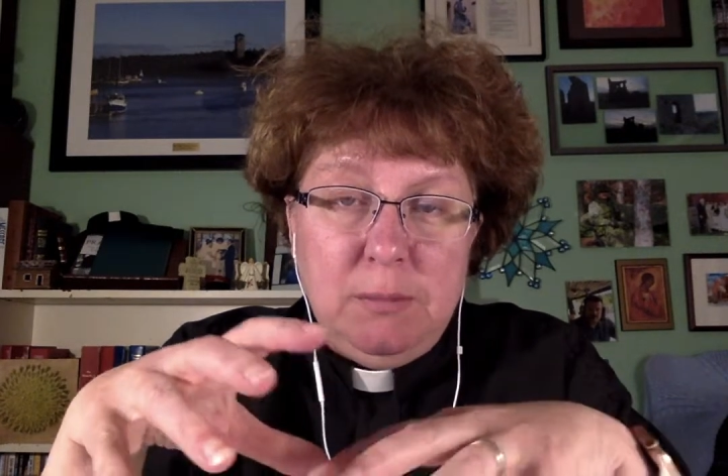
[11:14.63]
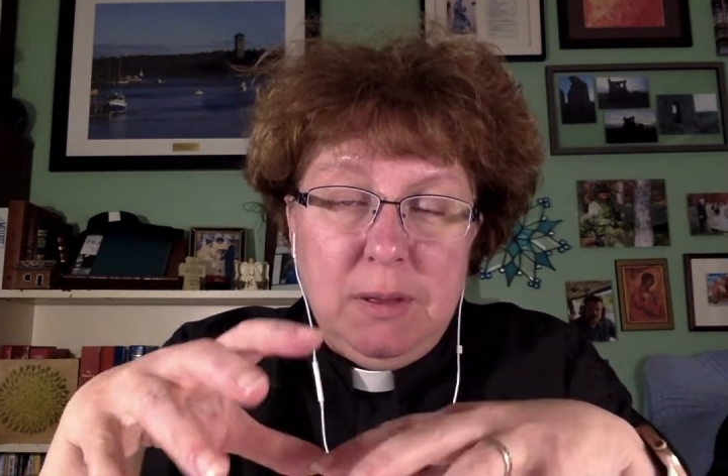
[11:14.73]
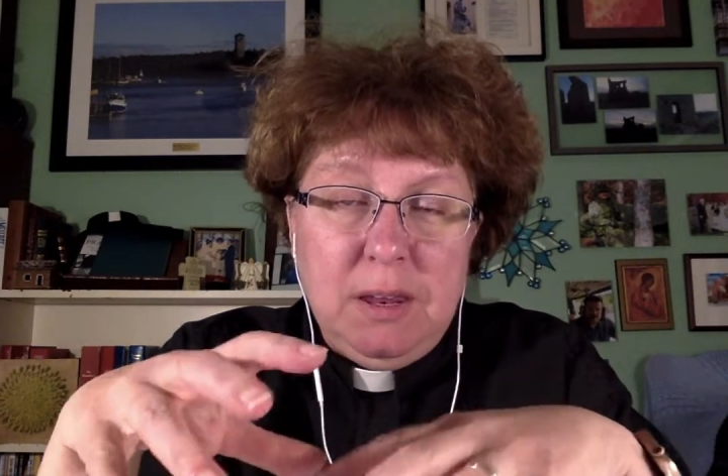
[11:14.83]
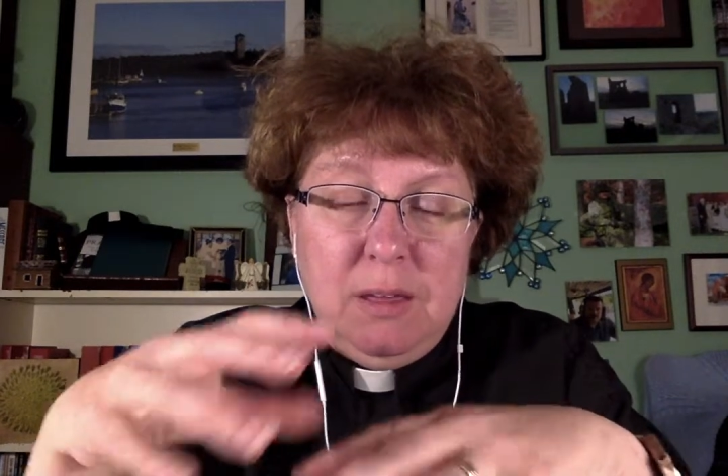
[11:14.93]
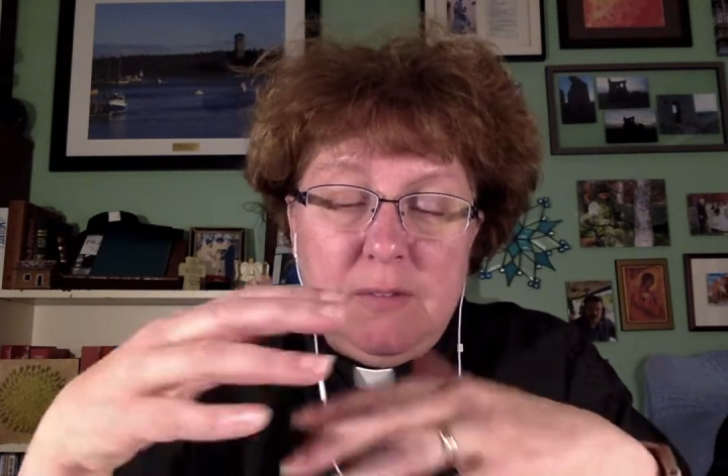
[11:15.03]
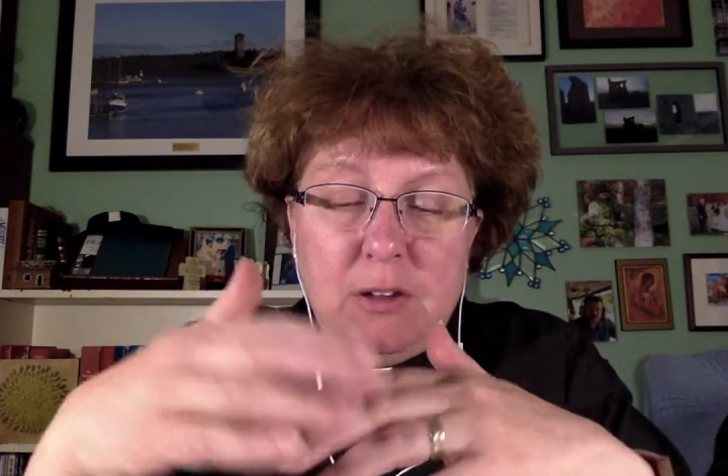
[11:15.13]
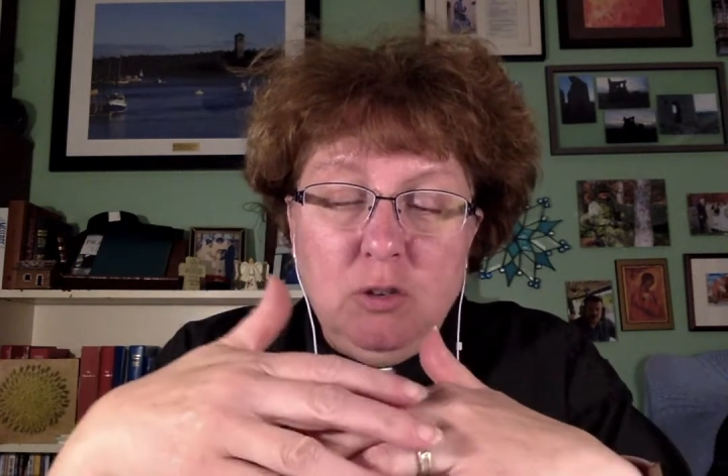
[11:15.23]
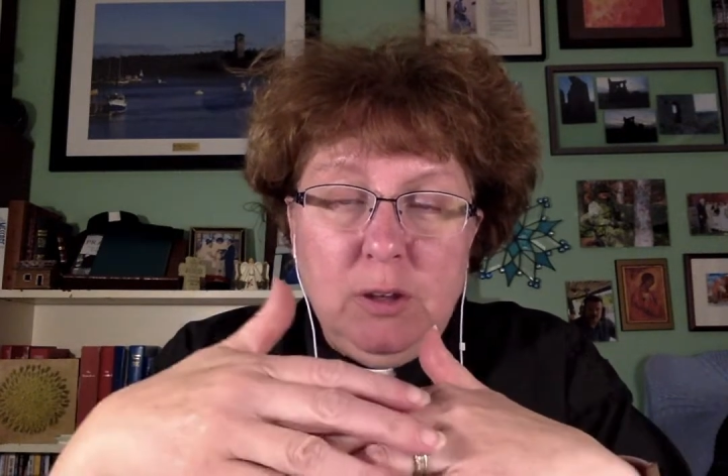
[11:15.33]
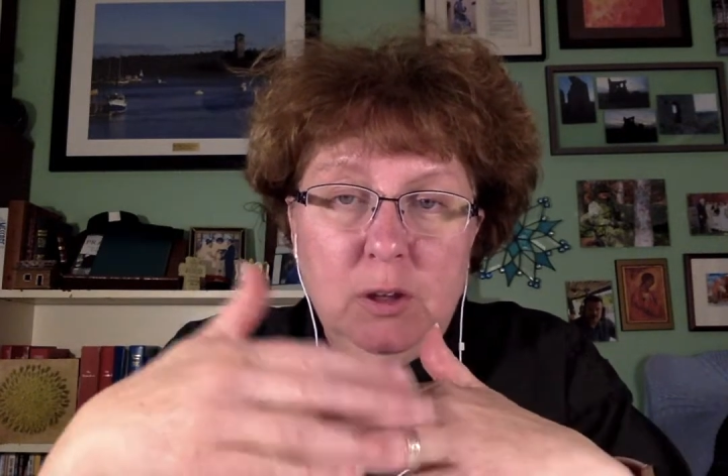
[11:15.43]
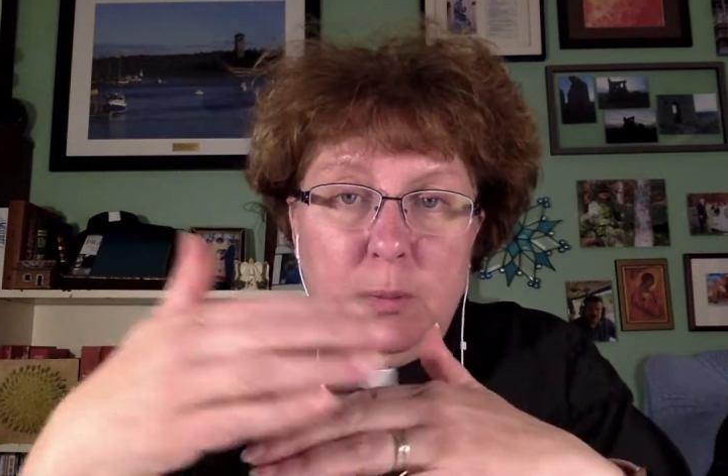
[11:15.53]
meaning
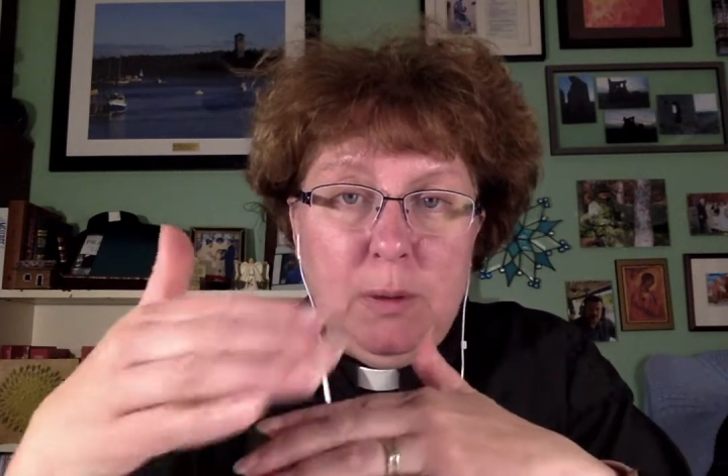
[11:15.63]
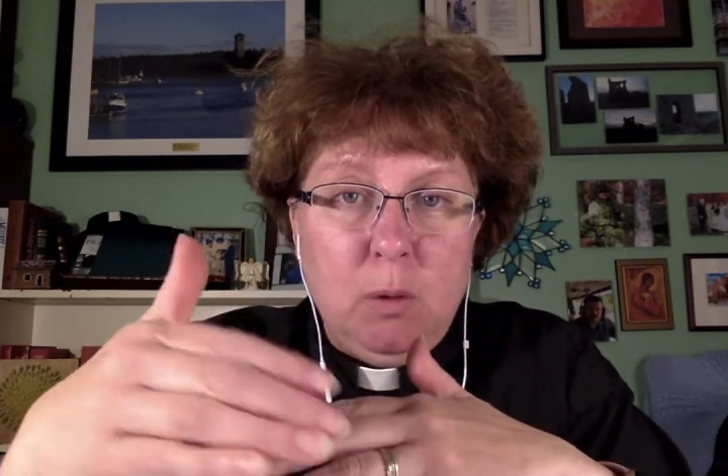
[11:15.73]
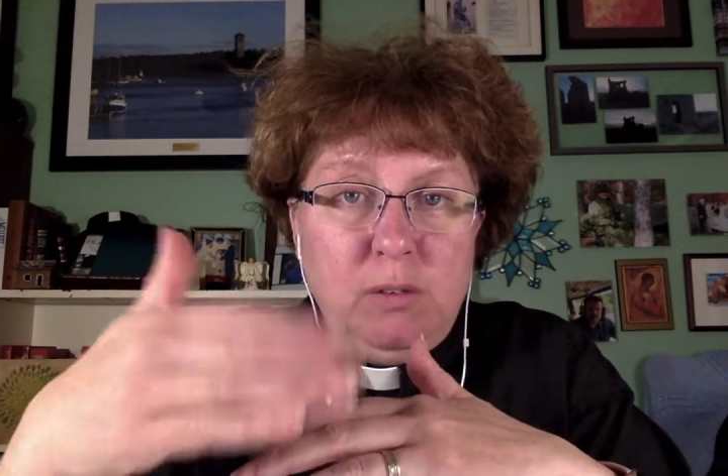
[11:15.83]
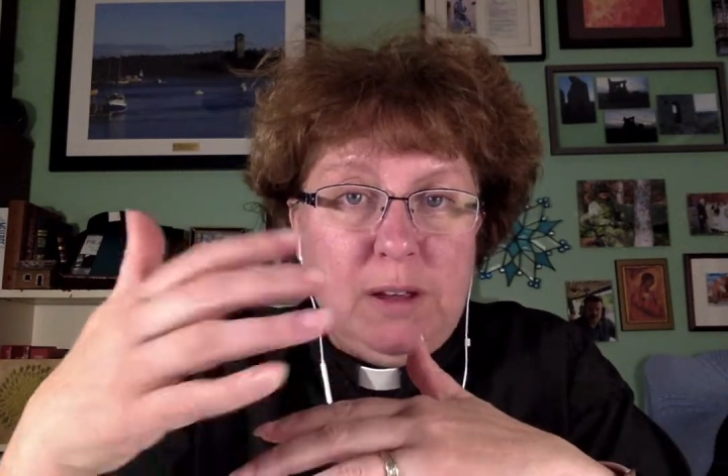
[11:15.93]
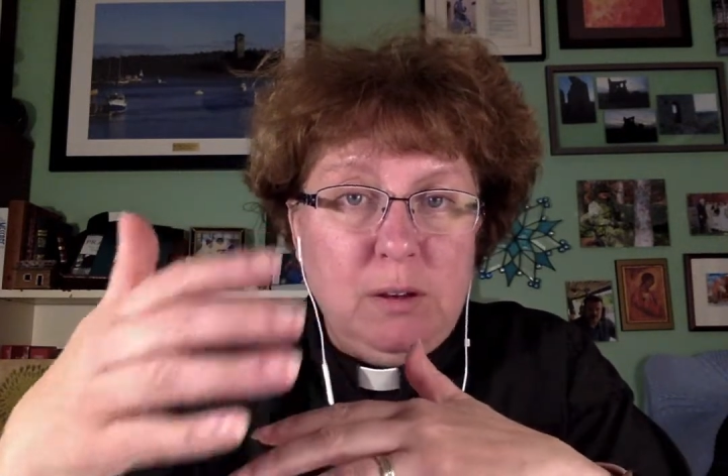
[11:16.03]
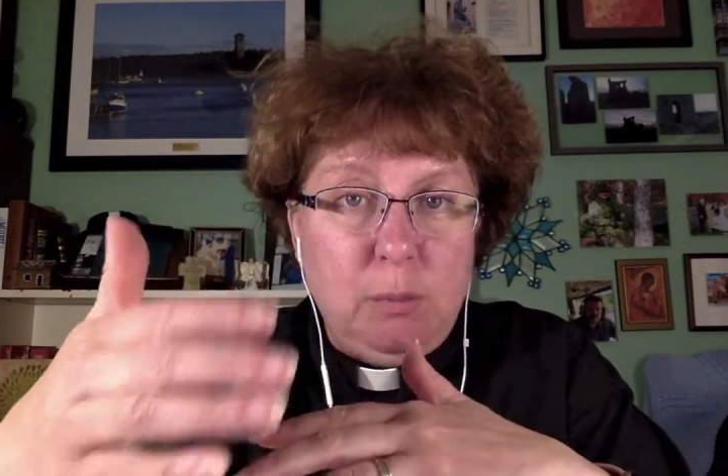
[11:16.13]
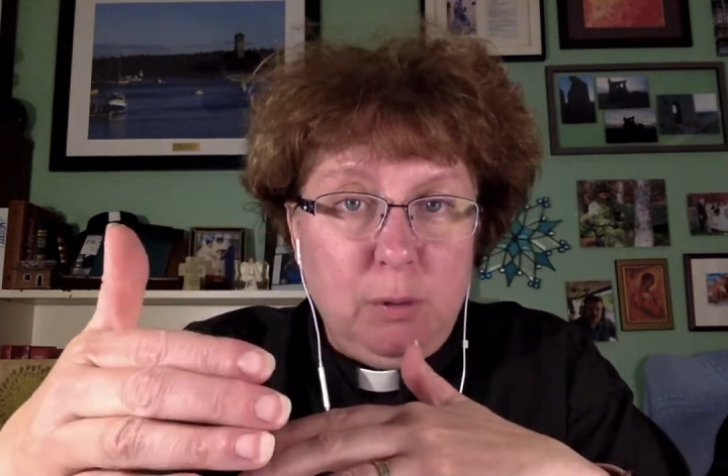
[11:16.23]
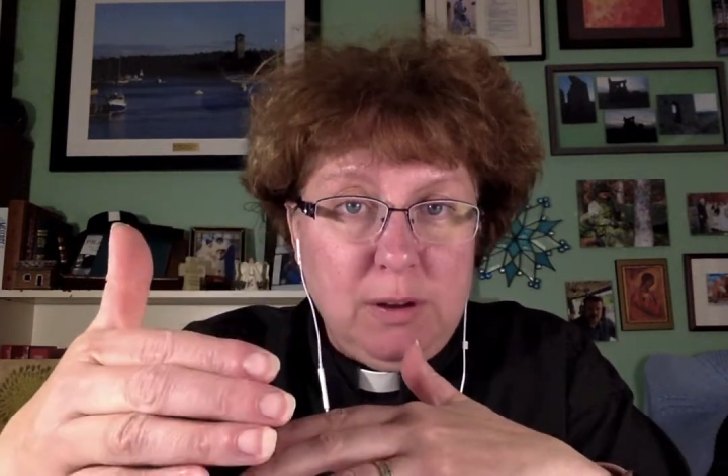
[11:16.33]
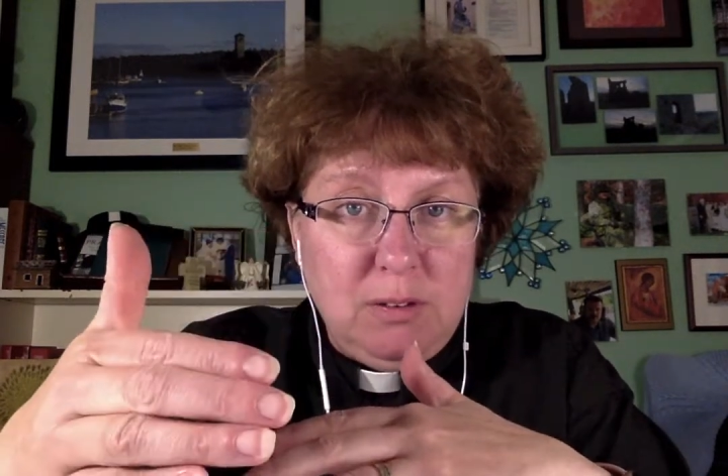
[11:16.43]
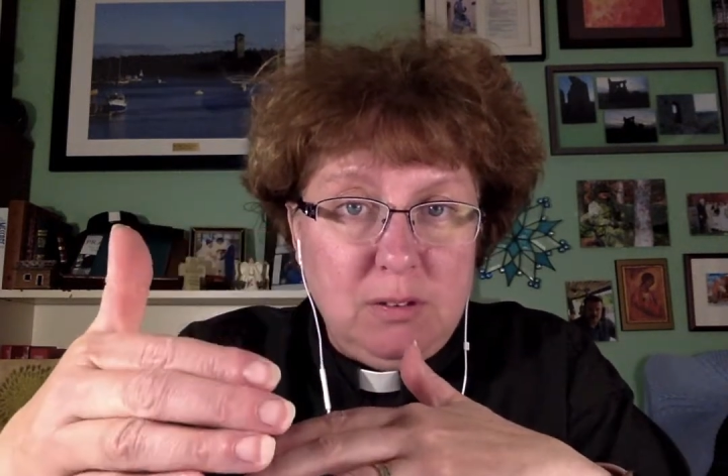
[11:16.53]
eventually you'll be ordained a
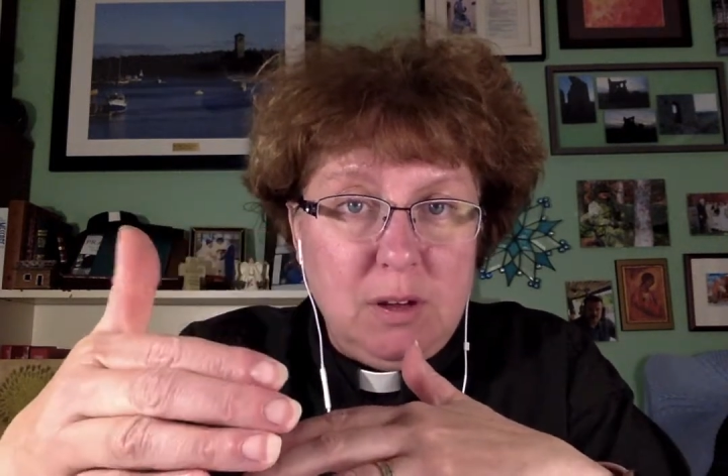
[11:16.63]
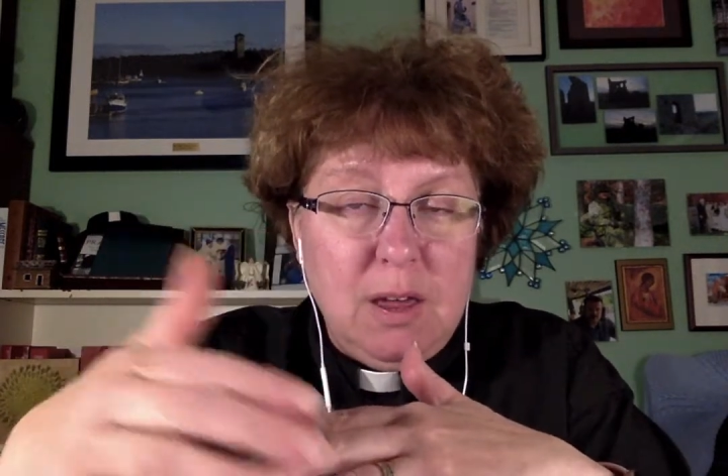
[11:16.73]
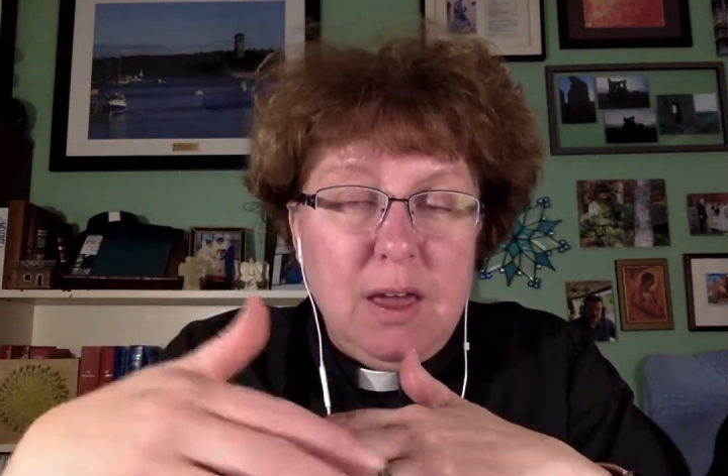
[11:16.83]
priest